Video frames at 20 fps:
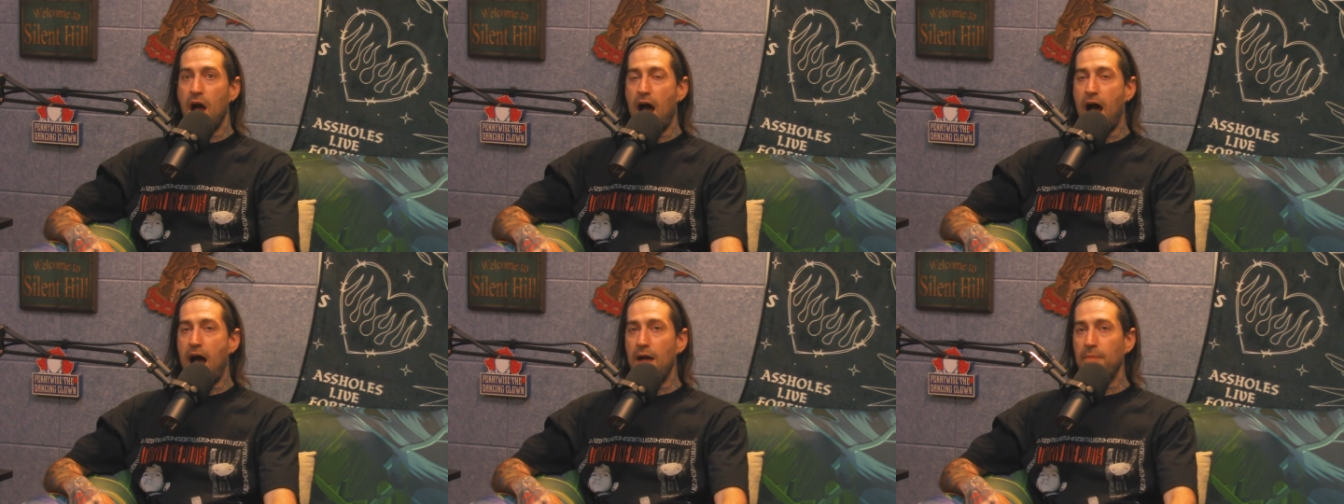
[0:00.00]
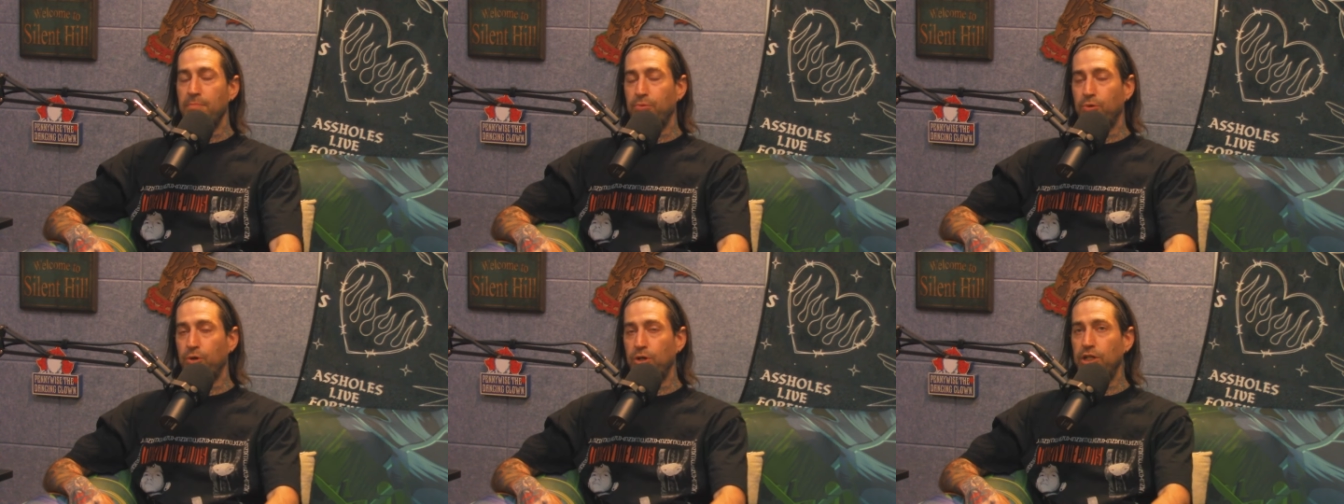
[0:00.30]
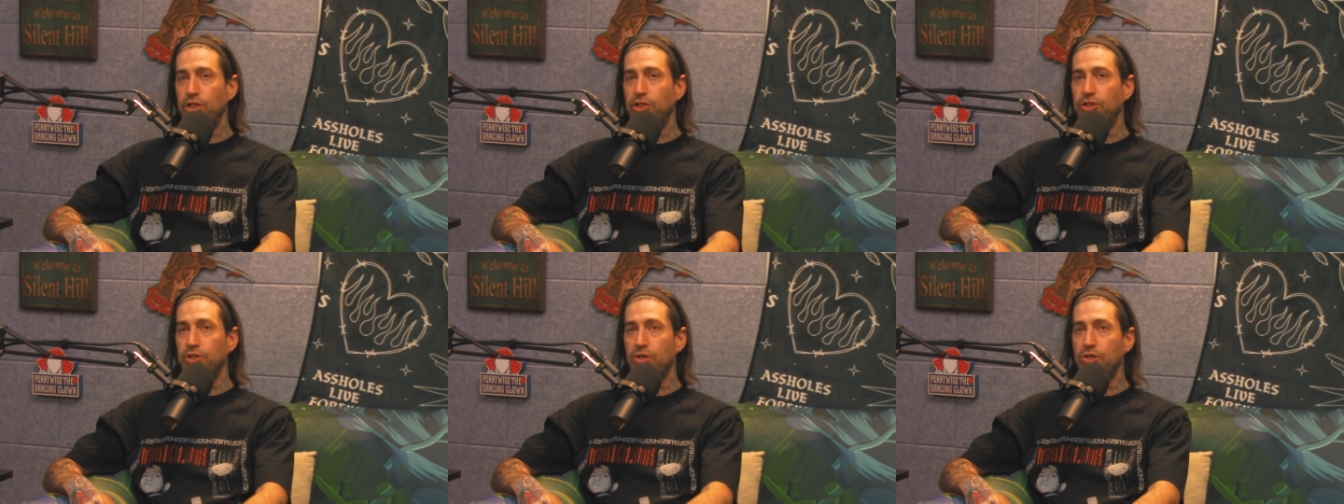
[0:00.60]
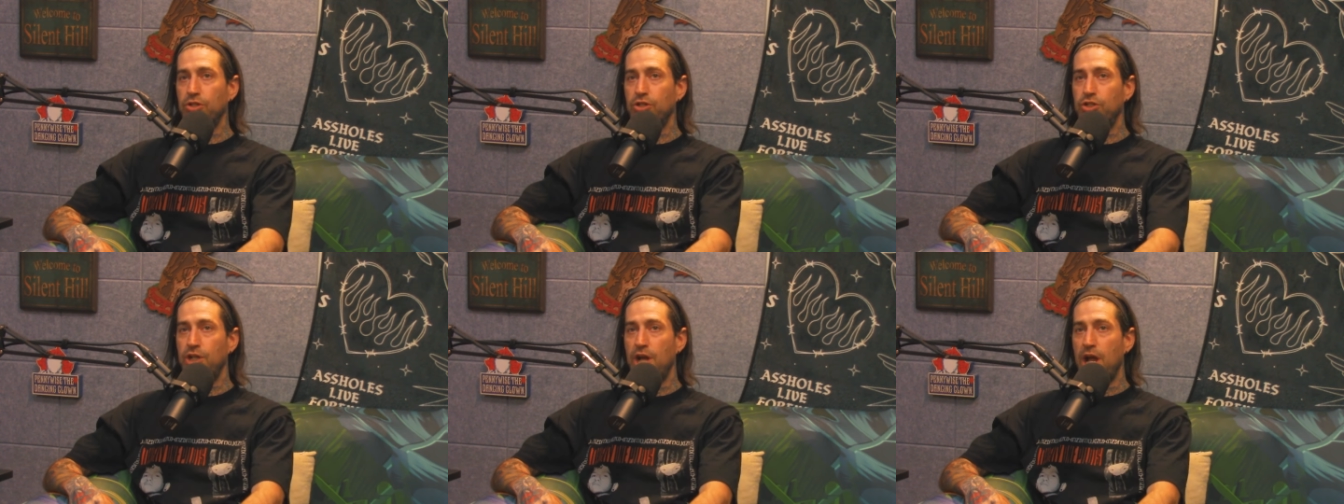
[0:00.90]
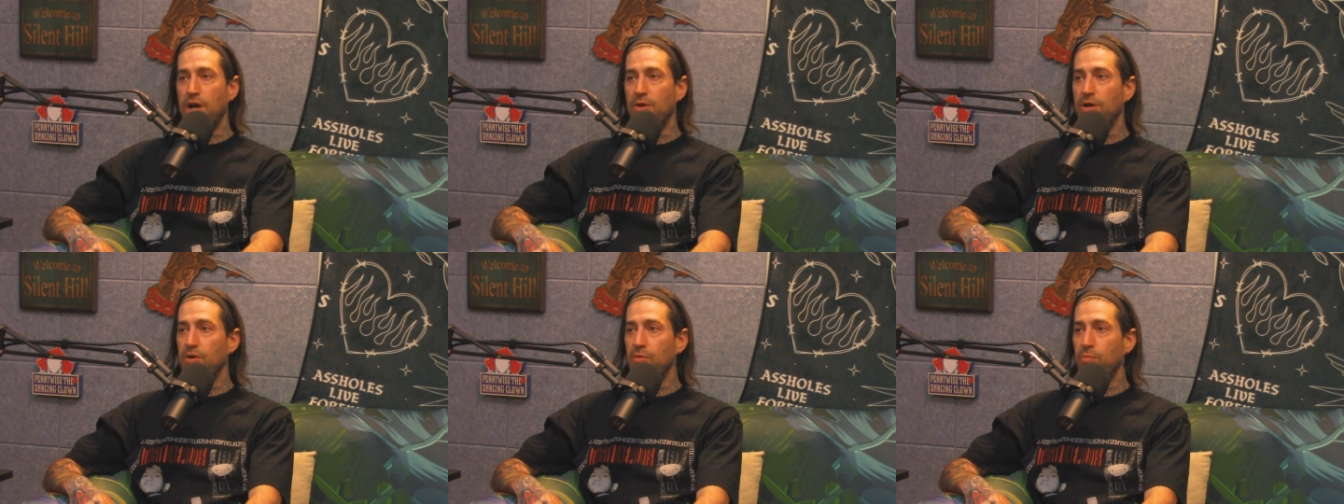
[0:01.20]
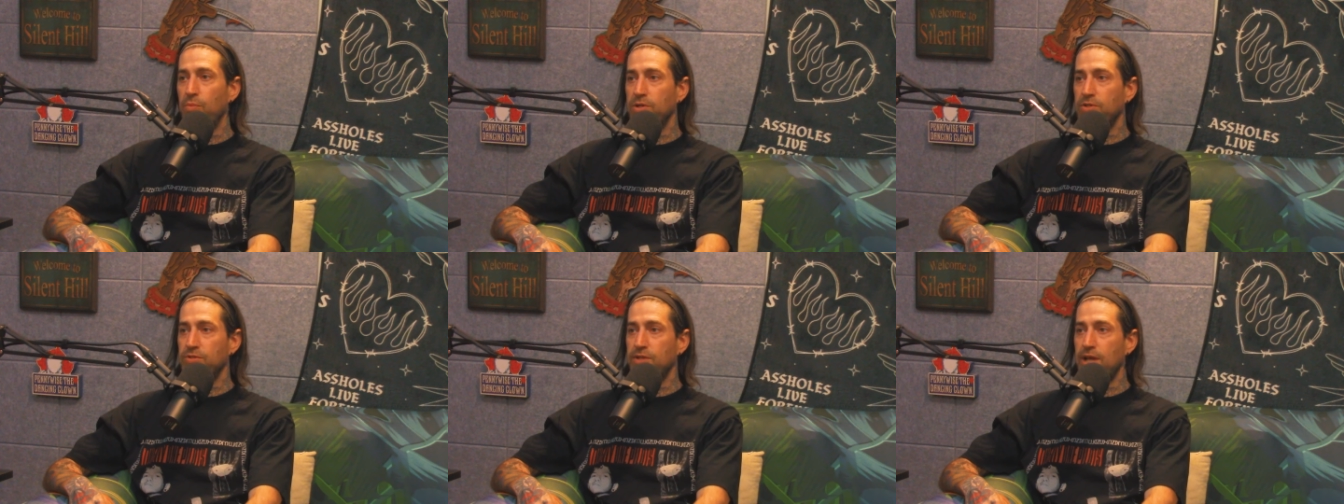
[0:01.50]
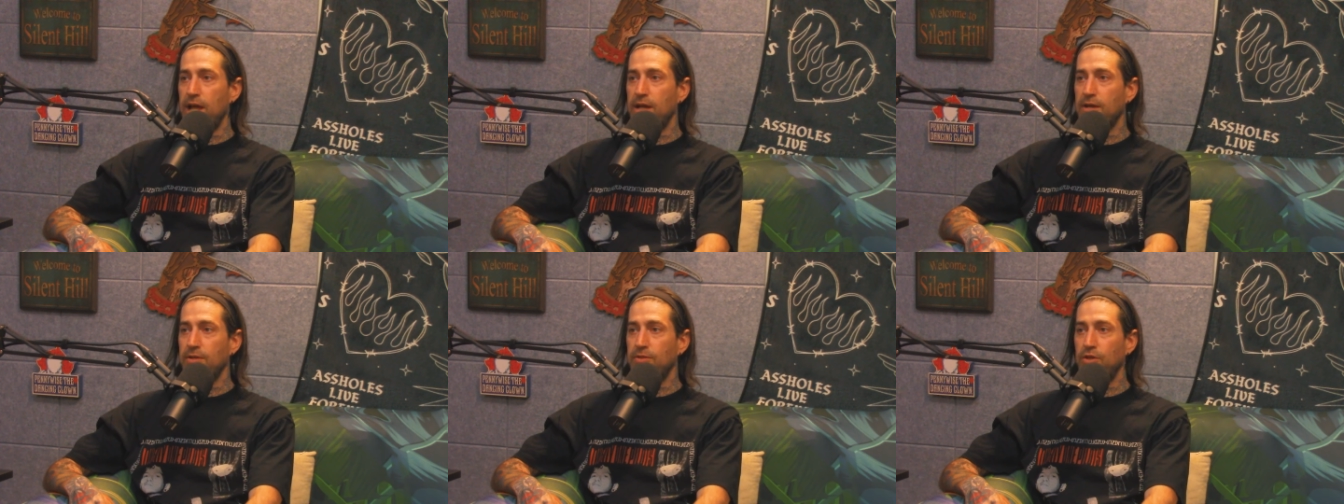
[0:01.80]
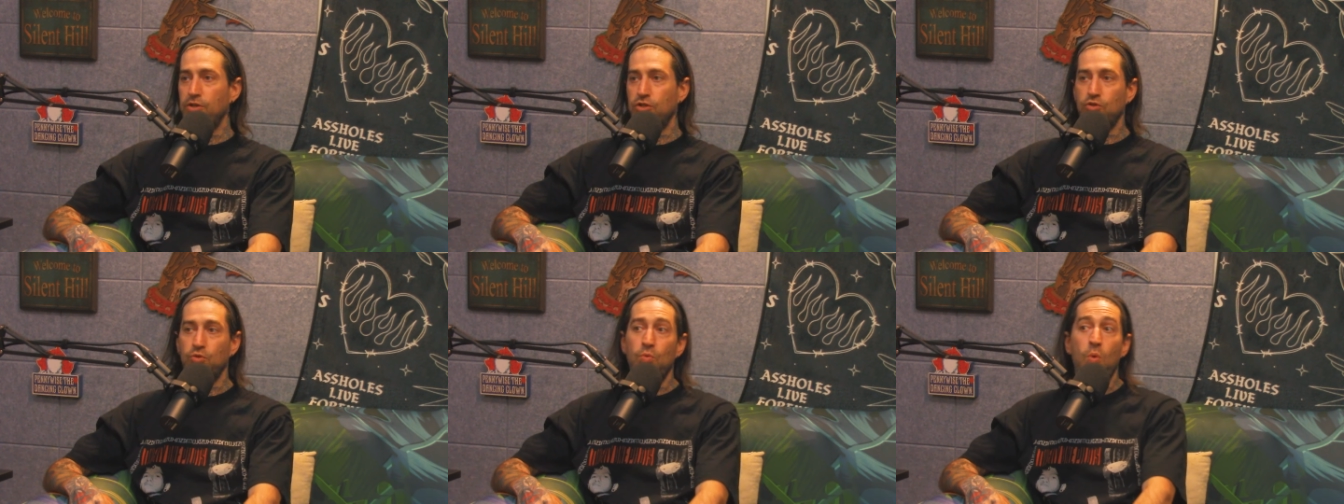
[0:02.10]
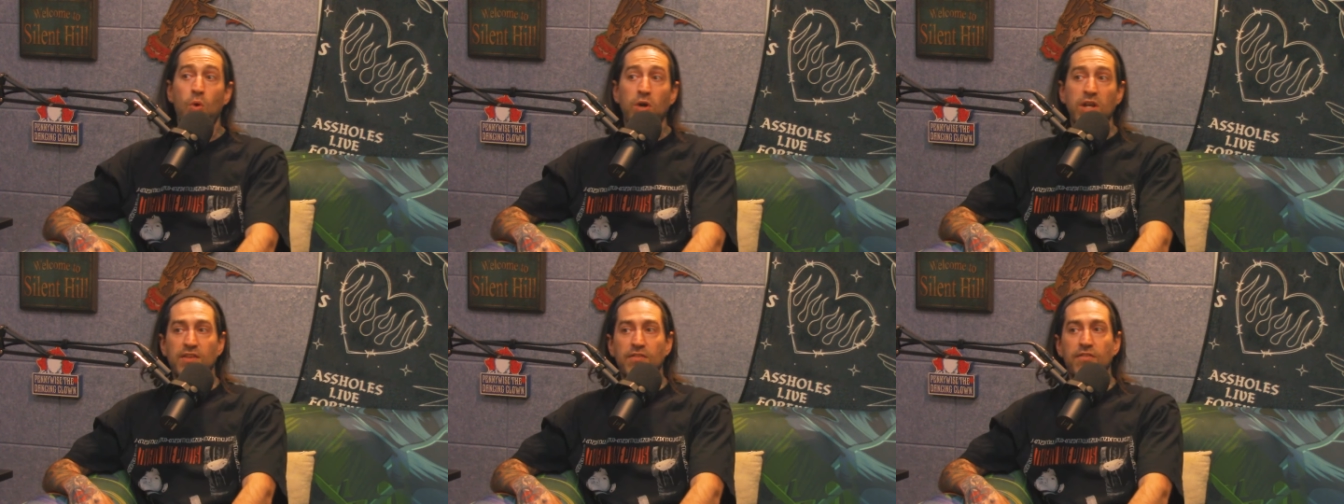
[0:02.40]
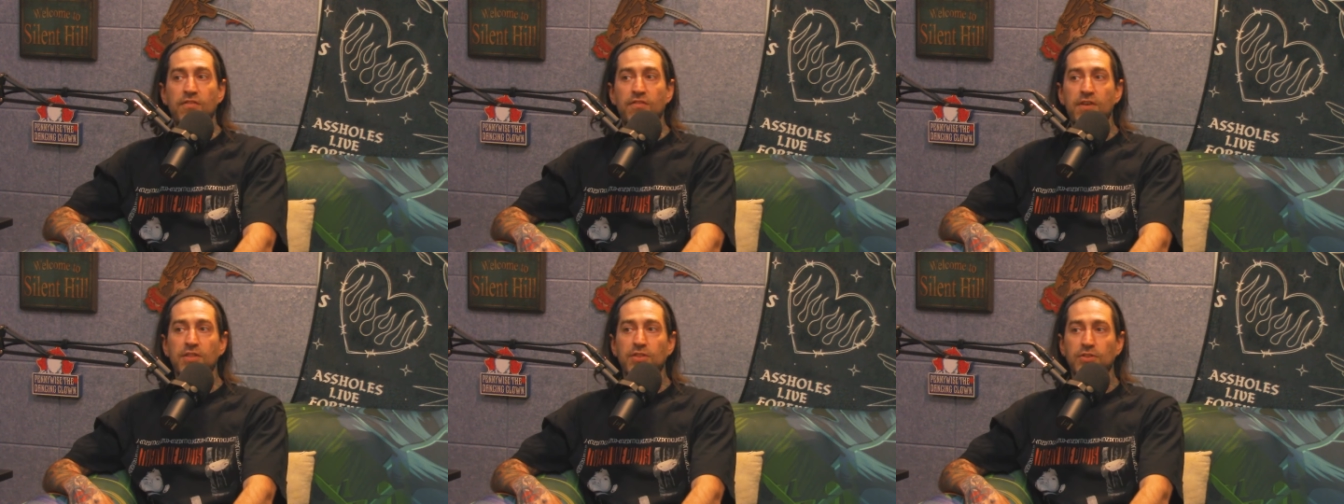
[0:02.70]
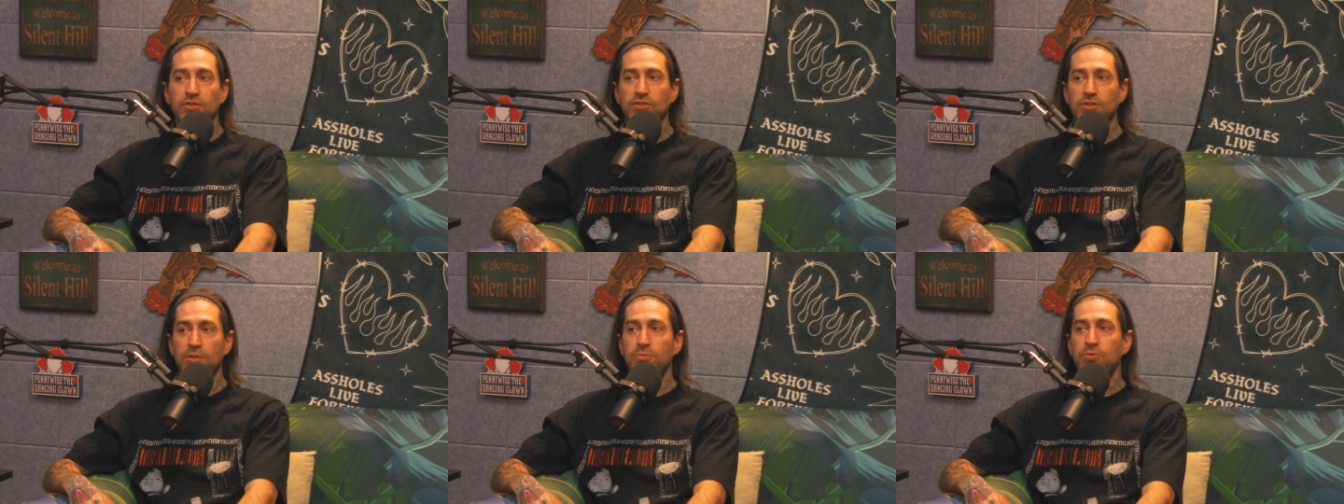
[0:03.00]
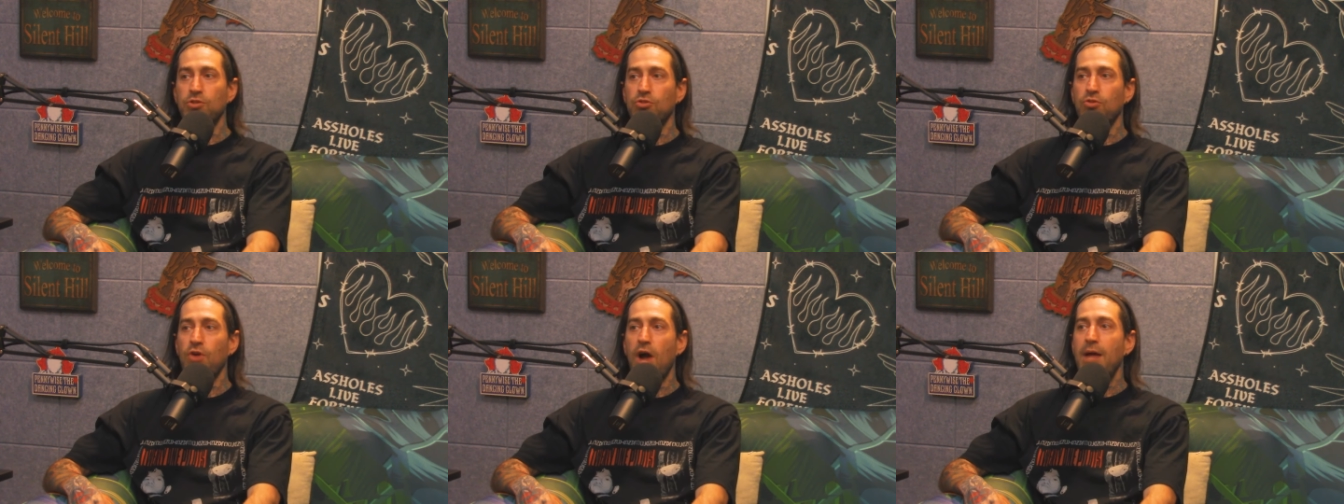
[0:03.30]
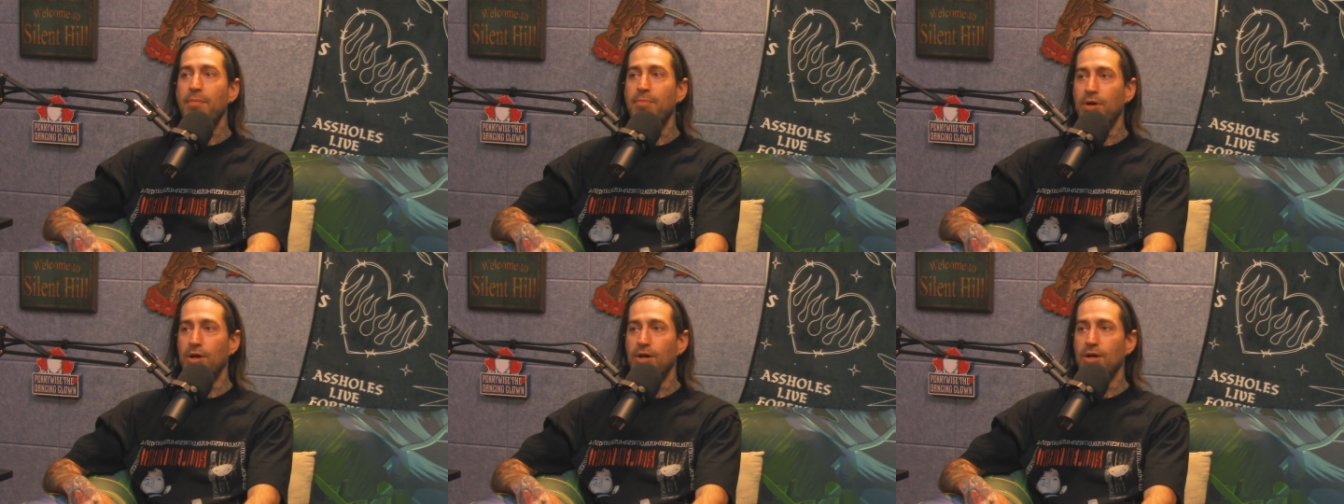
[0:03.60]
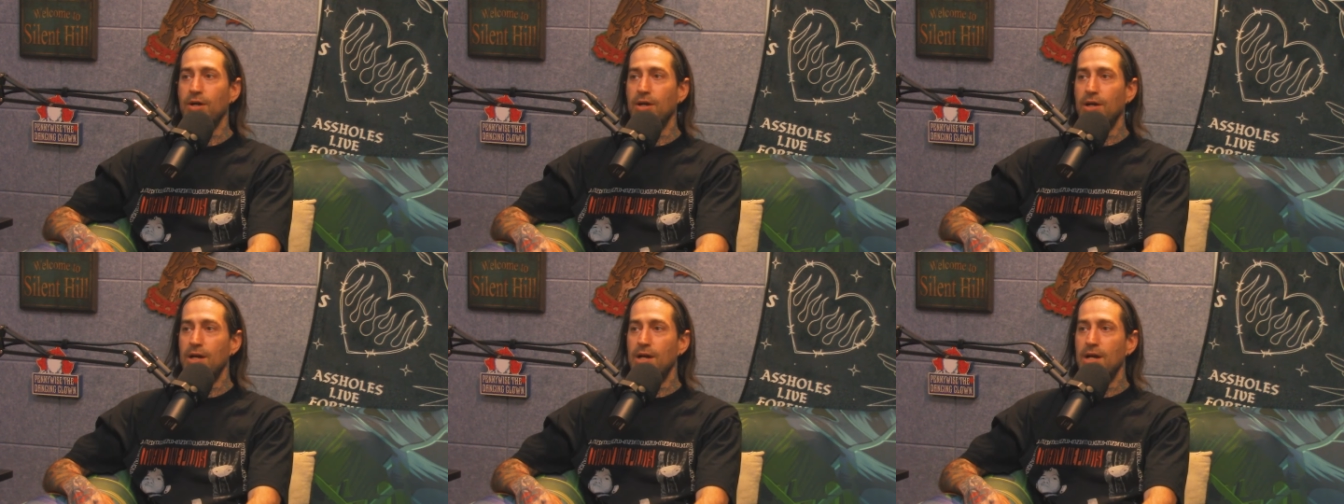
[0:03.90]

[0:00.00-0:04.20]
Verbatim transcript: I'm pretty sure Jarrett was like the 25th subscriber.